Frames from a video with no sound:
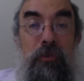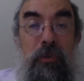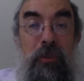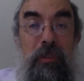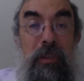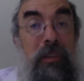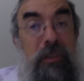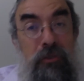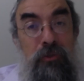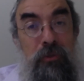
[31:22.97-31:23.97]
In order for a
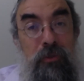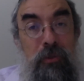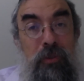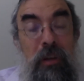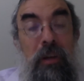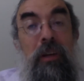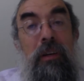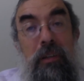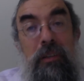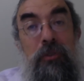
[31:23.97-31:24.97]
person to care more
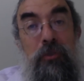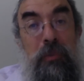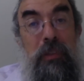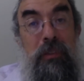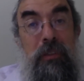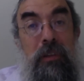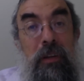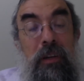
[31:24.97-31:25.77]
about the truth